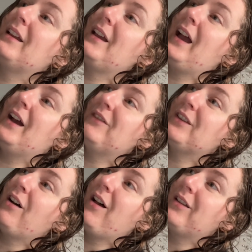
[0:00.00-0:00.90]
having
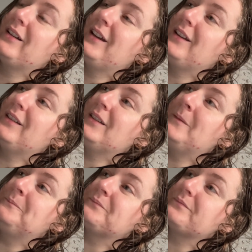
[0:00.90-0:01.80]
the holidays
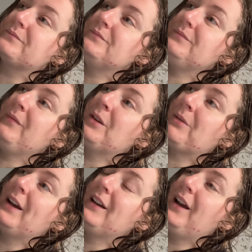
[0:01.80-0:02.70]

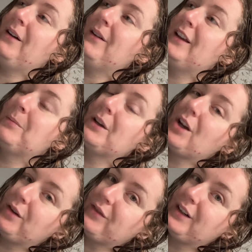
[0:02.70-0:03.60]
right now has been
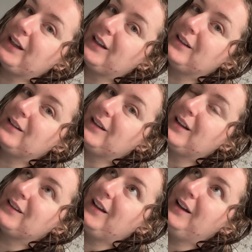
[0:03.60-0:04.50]
comforting.
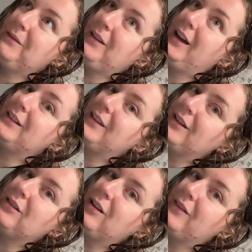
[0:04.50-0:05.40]
It's not
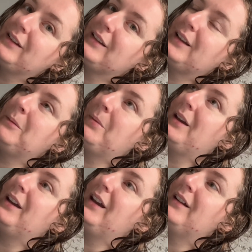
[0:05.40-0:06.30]
ideal, obviously,
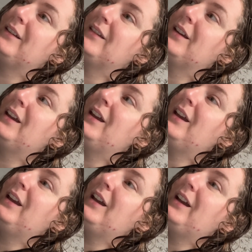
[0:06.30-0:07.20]
but it's
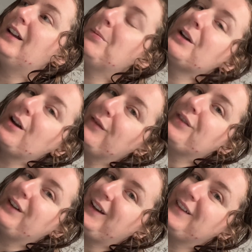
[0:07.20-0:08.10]
been
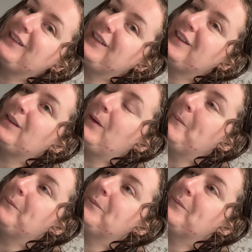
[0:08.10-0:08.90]
comforting. So